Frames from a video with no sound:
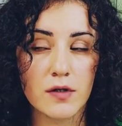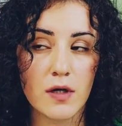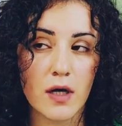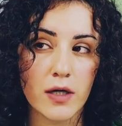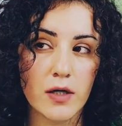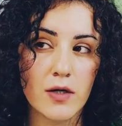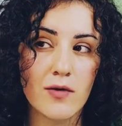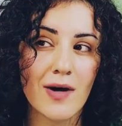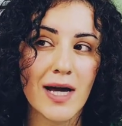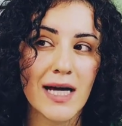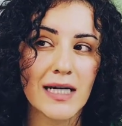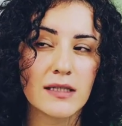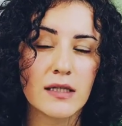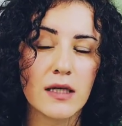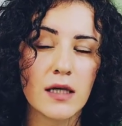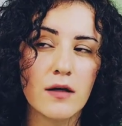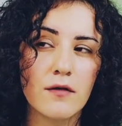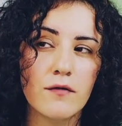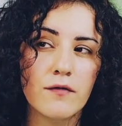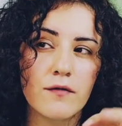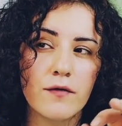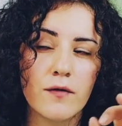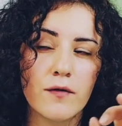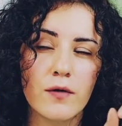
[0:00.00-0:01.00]
Are you
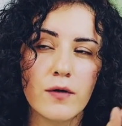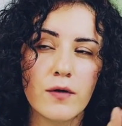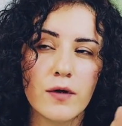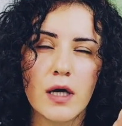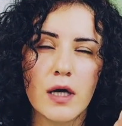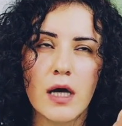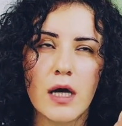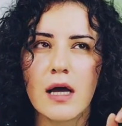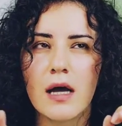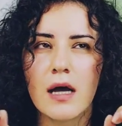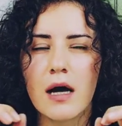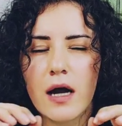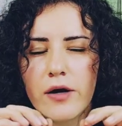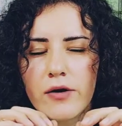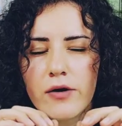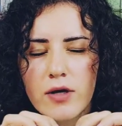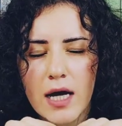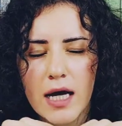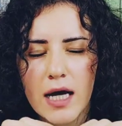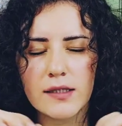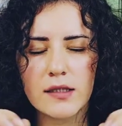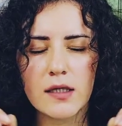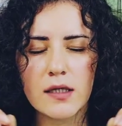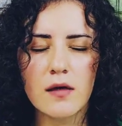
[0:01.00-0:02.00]
asking
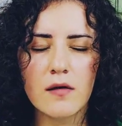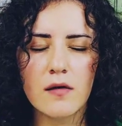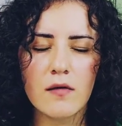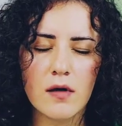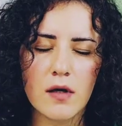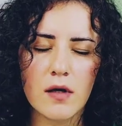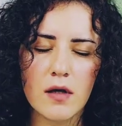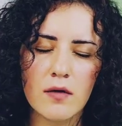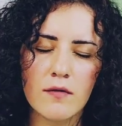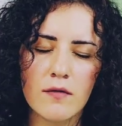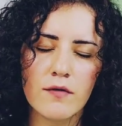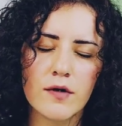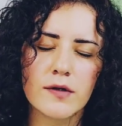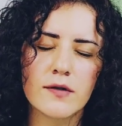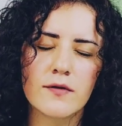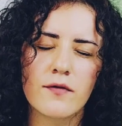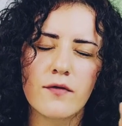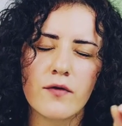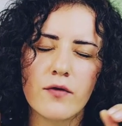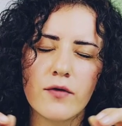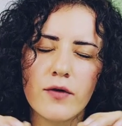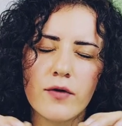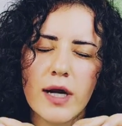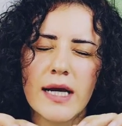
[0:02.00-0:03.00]
the universe
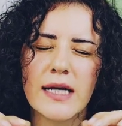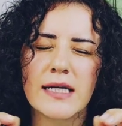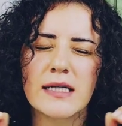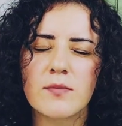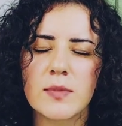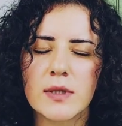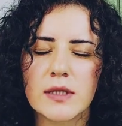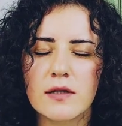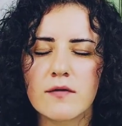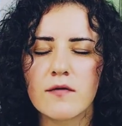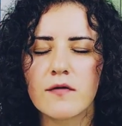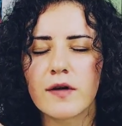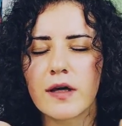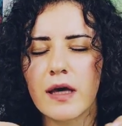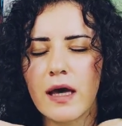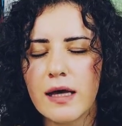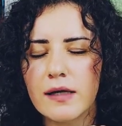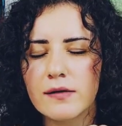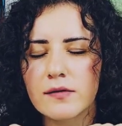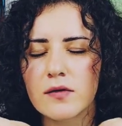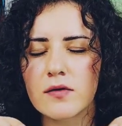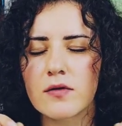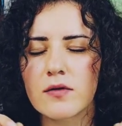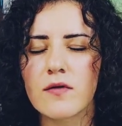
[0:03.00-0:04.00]
for a specific
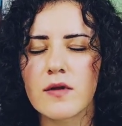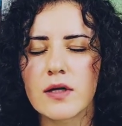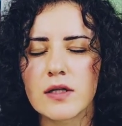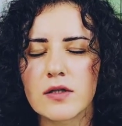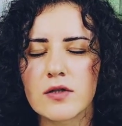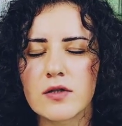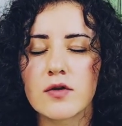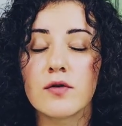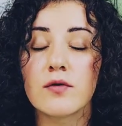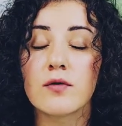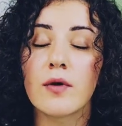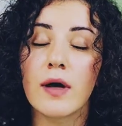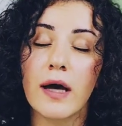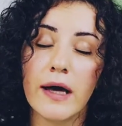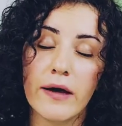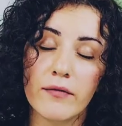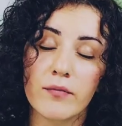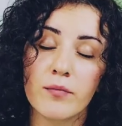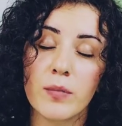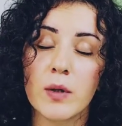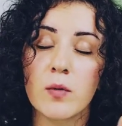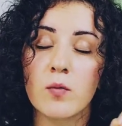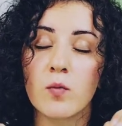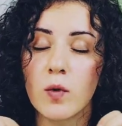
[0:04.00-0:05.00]
answer that you have
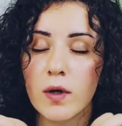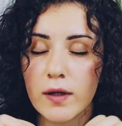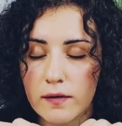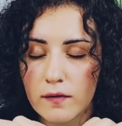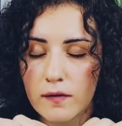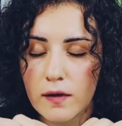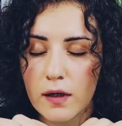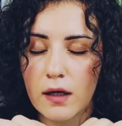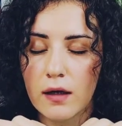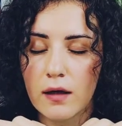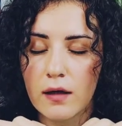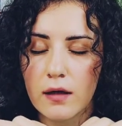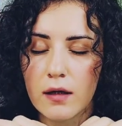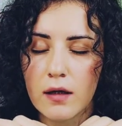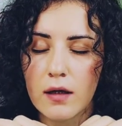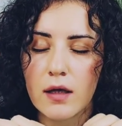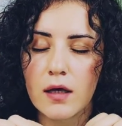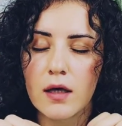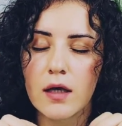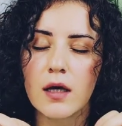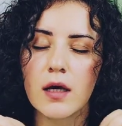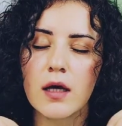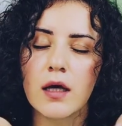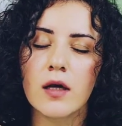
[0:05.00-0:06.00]
been wanting
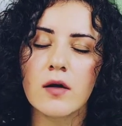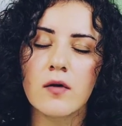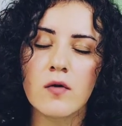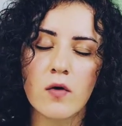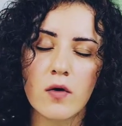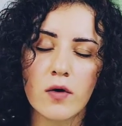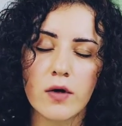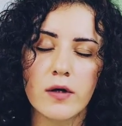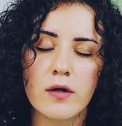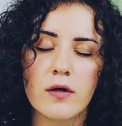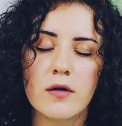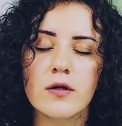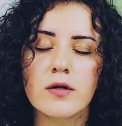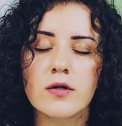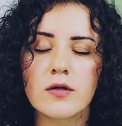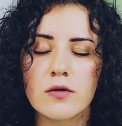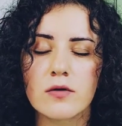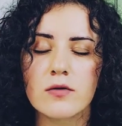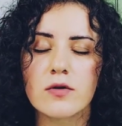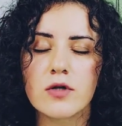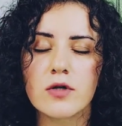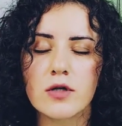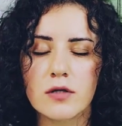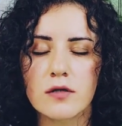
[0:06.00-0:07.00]
in order
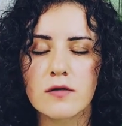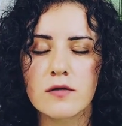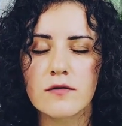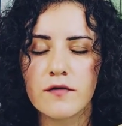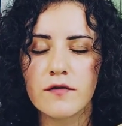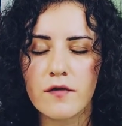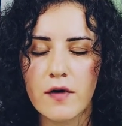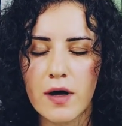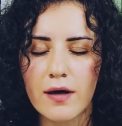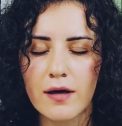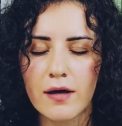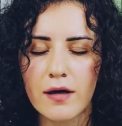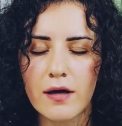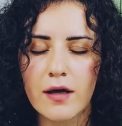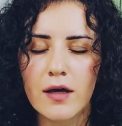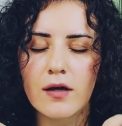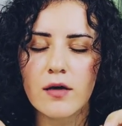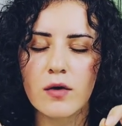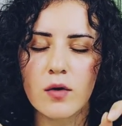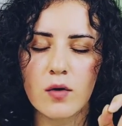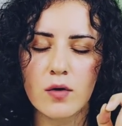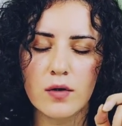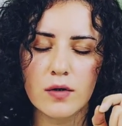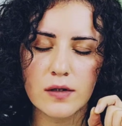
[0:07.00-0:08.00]
to justify
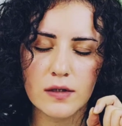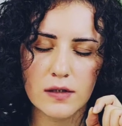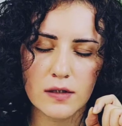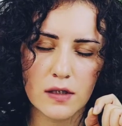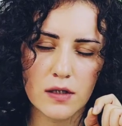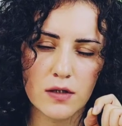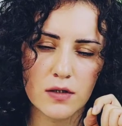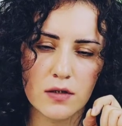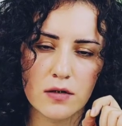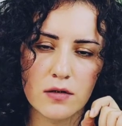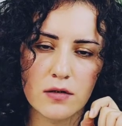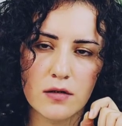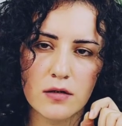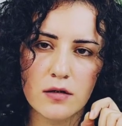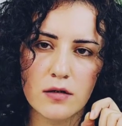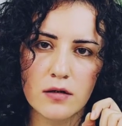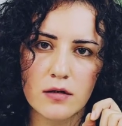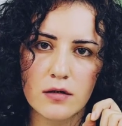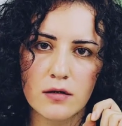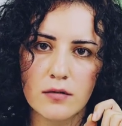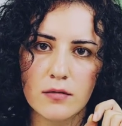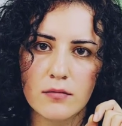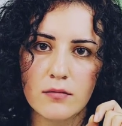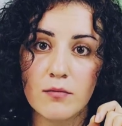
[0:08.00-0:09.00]
your decision,
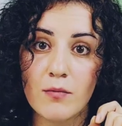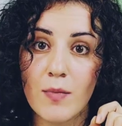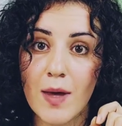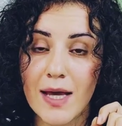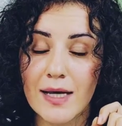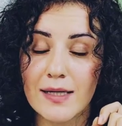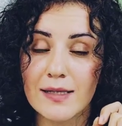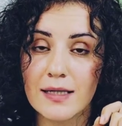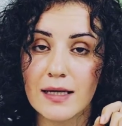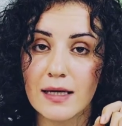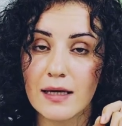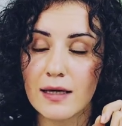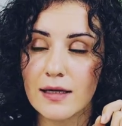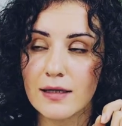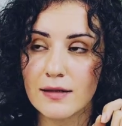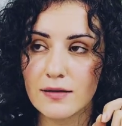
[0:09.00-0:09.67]
basing